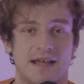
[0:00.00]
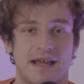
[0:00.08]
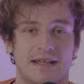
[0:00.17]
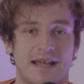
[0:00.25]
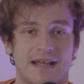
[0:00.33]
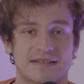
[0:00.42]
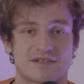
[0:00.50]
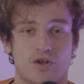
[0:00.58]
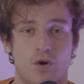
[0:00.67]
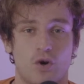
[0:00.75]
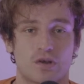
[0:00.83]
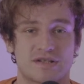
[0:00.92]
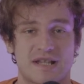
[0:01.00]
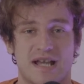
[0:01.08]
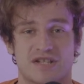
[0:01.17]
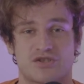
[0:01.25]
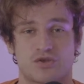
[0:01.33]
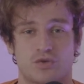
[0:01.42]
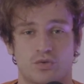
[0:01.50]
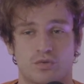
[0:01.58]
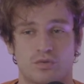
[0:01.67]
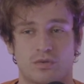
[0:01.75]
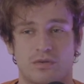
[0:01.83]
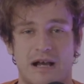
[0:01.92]
against odds as
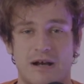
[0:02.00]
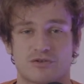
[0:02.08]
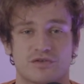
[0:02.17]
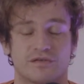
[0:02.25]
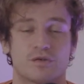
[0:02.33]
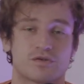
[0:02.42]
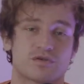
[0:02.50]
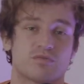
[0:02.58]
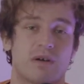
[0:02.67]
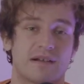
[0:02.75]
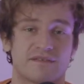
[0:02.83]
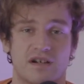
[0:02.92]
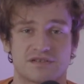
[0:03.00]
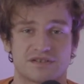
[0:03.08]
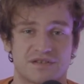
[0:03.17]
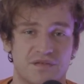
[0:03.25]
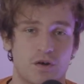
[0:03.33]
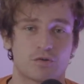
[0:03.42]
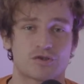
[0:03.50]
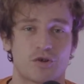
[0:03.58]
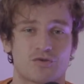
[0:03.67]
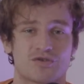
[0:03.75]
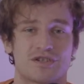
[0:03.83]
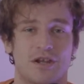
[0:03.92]
to, out of those 1,000
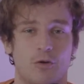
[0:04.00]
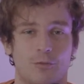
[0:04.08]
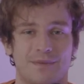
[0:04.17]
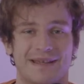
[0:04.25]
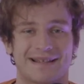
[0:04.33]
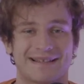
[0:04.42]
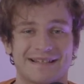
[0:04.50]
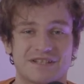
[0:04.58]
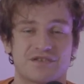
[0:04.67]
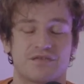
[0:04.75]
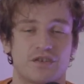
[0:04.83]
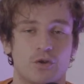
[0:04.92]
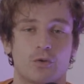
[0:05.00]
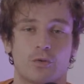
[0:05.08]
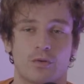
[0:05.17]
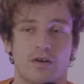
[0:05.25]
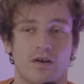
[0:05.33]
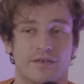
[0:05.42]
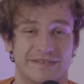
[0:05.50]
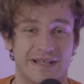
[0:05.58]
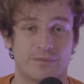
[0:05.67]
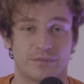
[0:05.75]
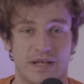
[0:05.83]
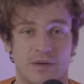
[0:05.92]
photos, there will be at least few of
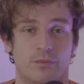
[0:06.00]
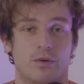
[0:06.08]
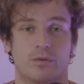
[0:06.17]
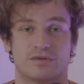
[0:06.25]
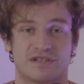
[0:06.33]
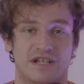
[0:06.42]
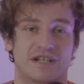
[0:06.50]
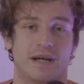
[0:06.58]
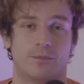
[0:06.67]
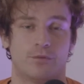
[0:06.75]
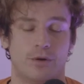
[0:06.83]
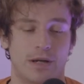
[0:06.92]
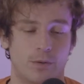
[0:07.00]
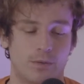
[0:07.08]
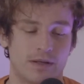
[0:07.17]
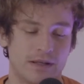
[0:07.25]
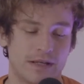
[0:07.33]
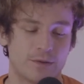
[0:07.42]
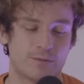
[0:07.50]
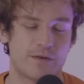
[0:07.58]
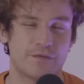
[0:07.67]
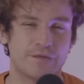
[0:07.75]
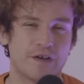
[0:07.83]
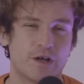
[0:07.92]
them that will turn up well. With
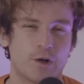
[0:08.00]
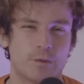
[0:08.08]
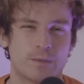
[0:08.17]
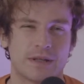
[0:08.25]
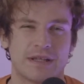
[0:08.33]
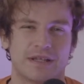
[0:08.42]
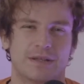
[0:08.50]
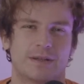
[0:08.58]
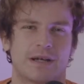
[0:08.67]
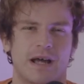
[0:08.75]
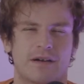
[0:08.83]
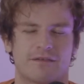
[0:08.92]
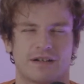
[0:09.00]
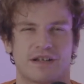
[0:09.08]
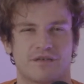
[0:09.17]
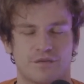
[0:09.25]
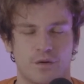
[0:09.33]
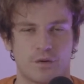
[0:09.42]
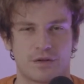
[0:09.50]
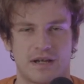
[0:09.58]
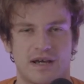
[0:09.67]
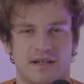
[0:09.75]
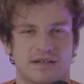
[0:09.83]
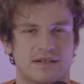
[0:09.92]
film, you can't really afford
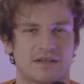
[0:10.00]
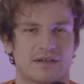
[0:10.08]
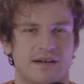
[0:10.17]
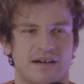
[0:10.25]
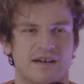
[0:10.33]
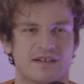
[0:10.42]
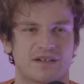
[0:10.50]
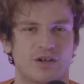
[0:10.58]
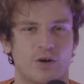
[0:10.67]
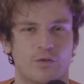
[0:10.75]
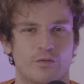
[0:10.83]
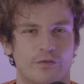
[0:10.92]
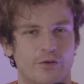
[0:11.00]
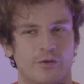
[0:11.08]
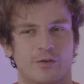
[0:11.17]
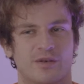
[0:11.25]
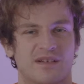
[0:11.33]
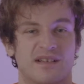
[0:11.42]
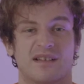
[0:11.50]
that. You can't go through